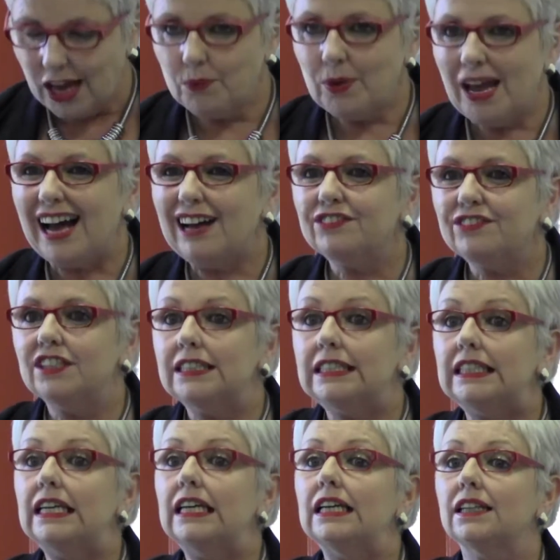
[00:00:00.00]
And we have
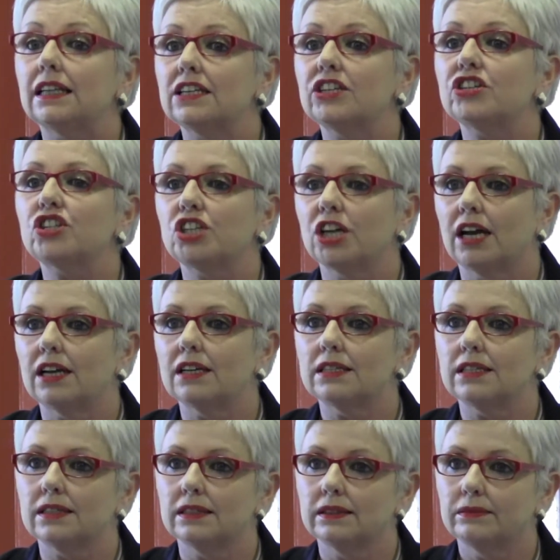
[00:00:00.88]
to take this
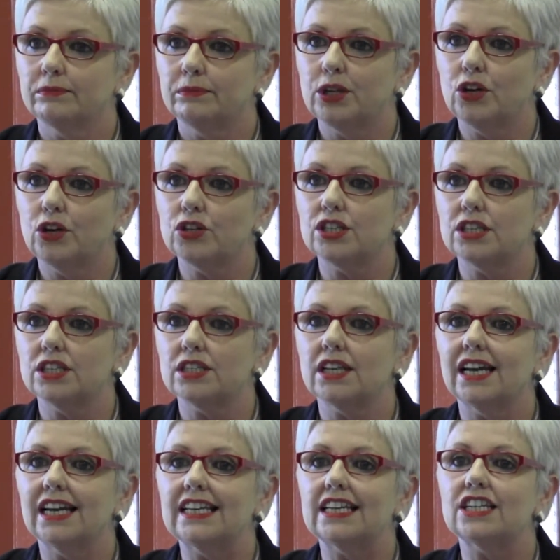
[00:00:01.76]
chance because
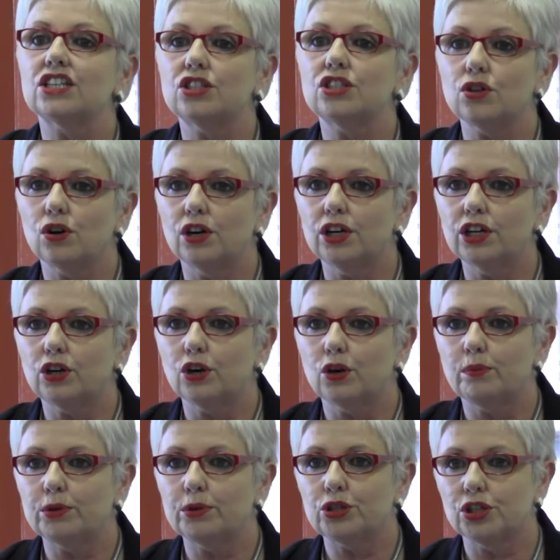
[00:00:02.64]
it's a
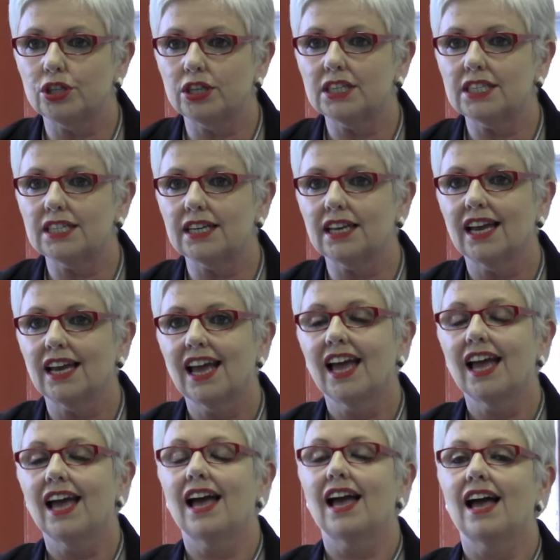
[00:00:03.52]
historic opportunity.
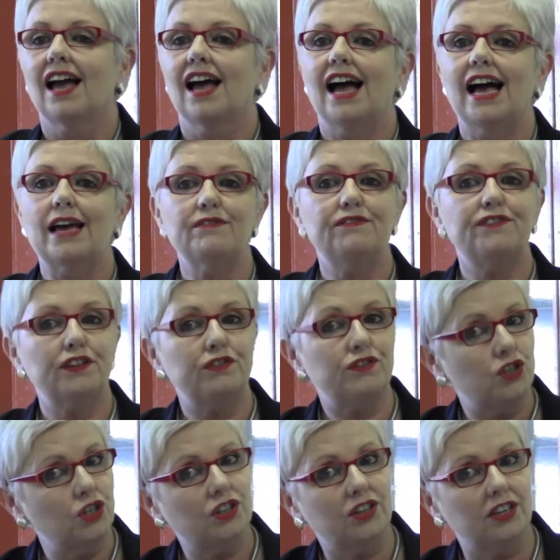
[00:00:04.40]
I'm
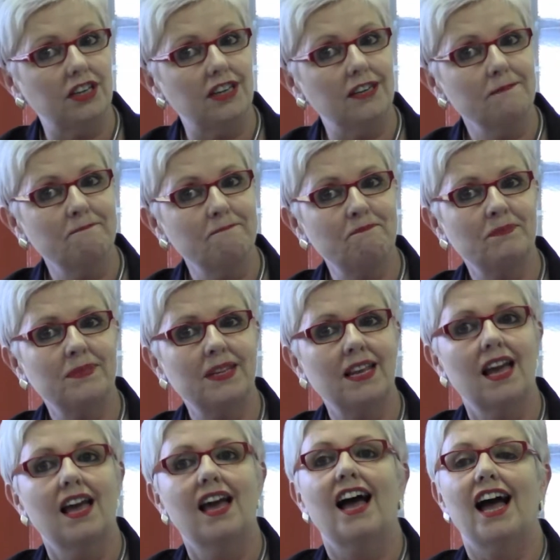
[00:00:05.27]
53.
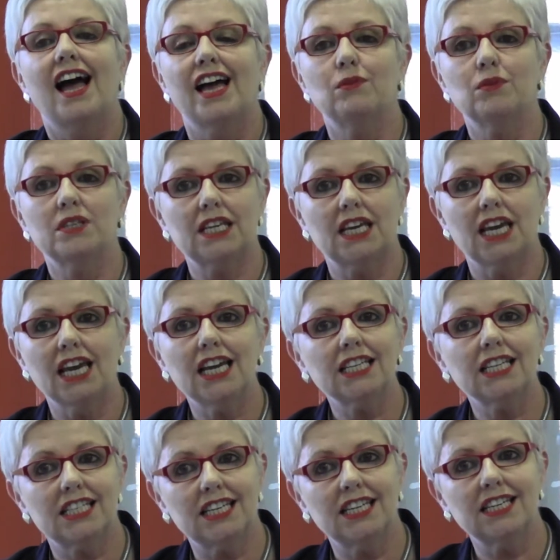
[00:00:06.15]
I was
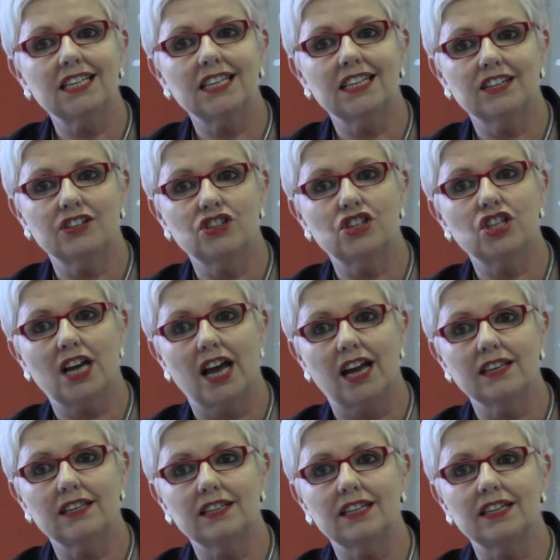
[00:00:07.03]
18 in
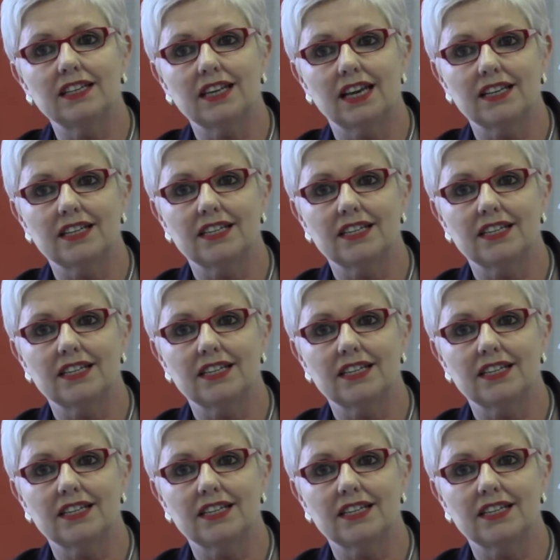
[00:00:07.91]
January